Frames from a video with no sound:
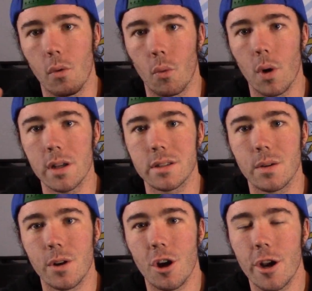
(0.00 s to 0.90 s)
What is
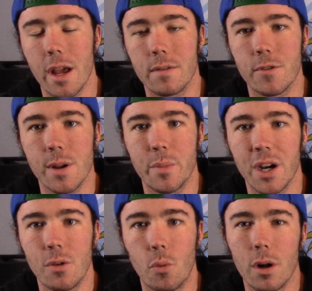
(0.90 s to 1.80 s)
going on,
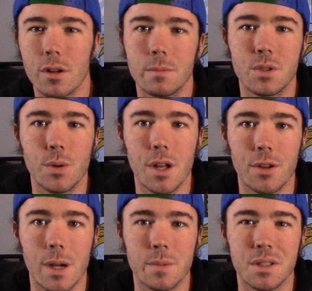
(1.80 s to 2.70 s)
everybody? Welcome to
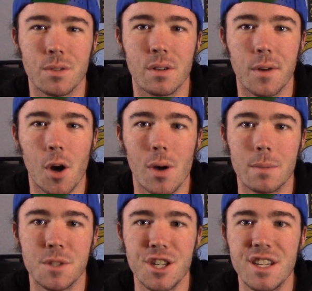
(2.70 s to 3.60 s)
another episode of
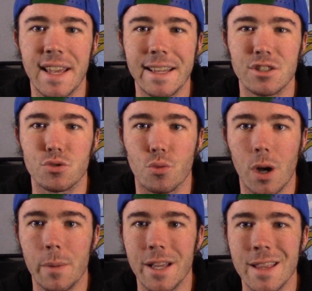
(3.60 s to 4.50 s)
OMG
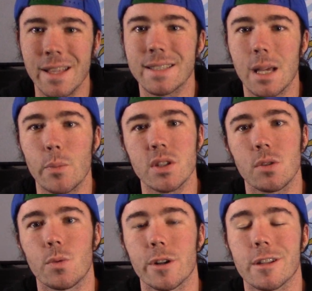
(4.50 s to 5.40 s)
K-Drama. In this
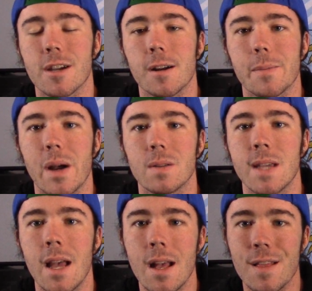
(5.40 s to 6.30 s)
episode, we're going to talk about
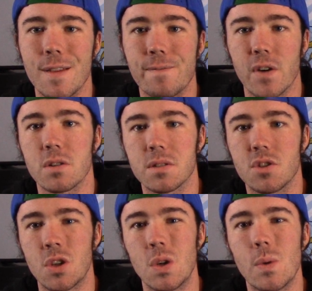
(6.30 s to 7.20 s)
the first
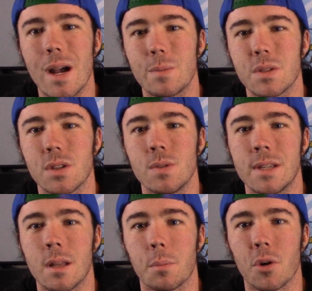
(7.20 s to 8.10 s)
two episodes
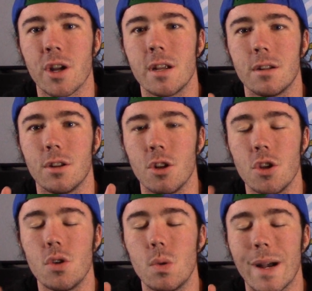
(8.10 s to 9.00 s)
in a brand
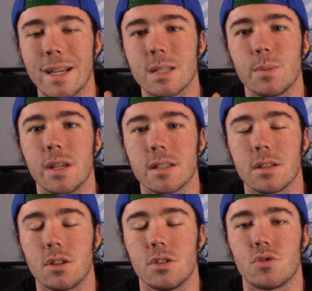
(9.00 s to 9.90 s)
new
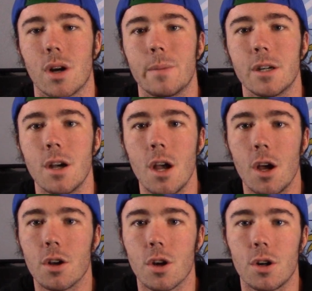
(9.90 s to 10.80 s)
SBS drama
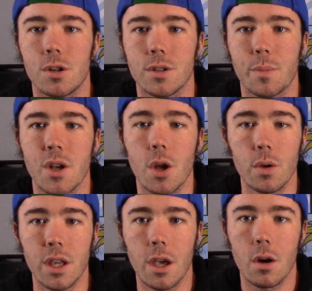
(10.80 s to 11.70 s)
called
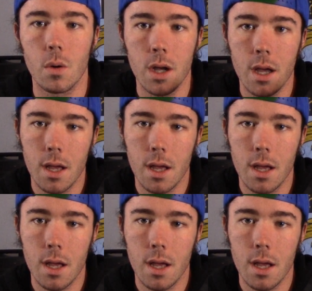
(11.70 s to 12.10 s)
Pinocchio.